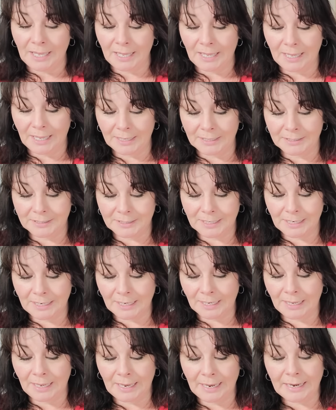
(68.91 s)
And
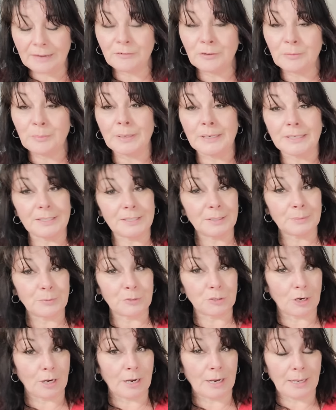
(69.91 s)
uh, everybody
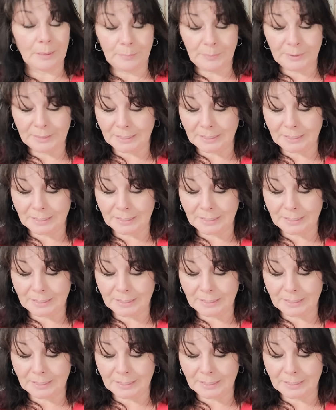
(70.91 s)
subscribe